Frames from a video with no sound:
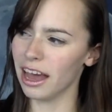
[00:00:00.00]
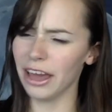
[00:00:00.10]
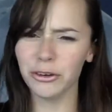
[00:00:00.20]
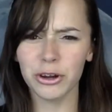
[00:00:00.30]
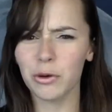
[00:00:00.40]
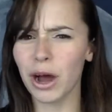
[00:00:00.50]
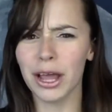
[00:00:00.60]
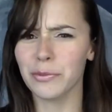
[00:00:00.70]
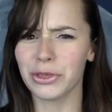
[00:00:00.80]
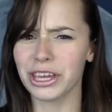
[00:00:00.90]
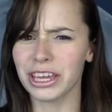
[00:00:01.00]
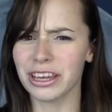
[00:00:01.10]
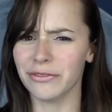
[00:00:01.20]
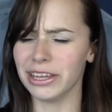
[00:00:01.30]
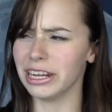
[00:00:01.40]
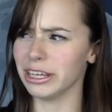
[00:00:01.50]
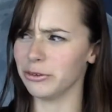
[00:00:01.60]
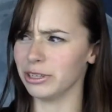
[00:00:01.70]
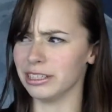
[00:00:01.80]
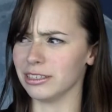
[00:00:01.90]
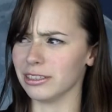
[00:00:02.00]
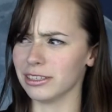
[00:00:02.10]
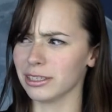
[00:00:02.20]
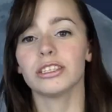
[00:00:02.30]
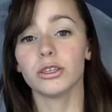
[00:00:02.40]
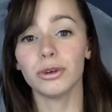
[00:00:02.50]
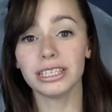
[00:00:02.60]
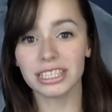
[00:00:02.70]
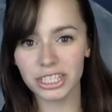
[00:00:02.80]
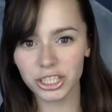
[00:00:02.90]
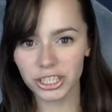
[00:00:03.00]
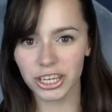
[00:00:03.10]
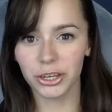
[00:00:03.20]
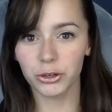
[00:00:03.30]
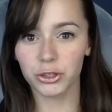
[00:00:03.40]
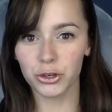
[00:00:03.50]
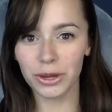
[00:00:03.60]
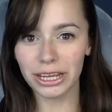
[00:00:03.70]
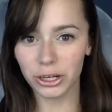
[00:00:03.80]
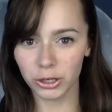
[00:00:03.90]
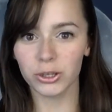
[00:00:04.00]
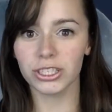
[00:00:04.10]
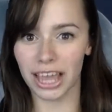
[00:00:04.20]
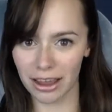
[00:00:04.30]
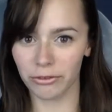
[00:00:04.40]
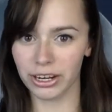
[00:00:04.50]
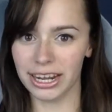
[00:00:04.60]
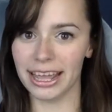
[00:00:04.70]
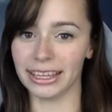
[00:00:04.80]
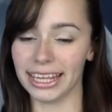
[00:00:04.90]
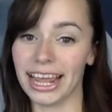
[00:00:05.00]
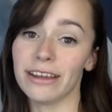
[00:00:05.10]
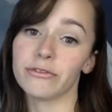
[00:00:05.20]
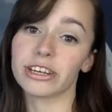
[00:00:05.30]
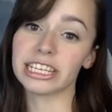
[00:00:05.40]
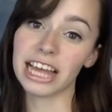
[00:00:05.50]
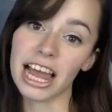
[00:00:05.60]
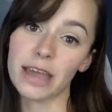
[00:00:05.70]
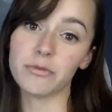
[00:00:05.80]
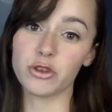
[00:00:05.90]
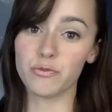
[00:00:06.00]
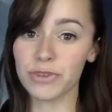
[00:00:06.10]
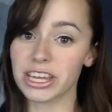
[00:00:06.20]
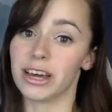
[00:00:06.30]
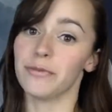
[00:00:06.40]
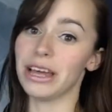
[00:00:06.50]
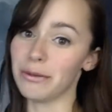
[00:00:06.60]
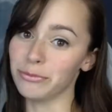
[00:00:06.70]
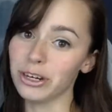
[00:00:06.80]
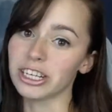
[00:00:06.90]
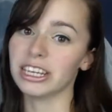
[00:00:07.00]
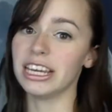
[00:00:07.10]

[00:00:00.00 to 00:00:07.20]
I don't know why I'm thinking of eating utensils. So essentially, you're doing curls every day, every time you pick up that book.